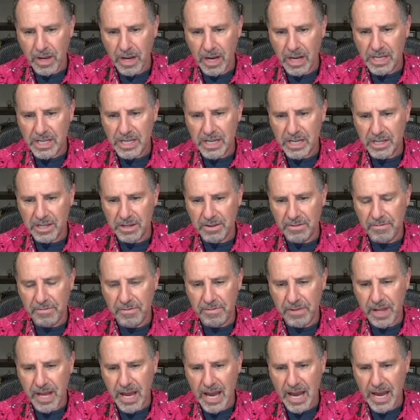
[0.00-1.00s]
it's actually
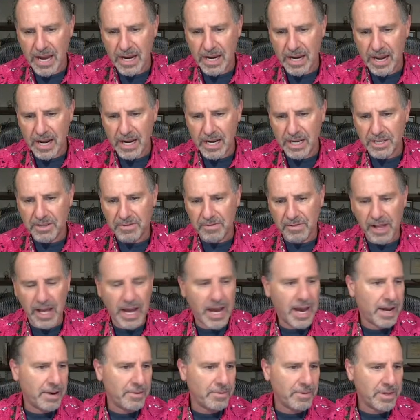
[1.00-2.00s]
flat, and it's
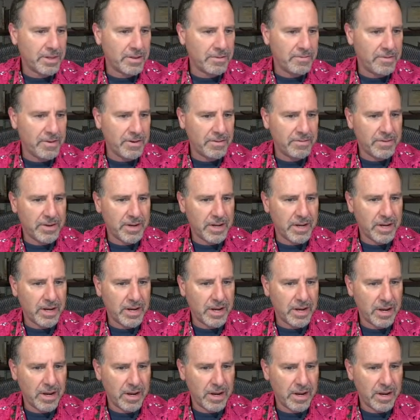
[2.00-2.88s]
flat with the 50.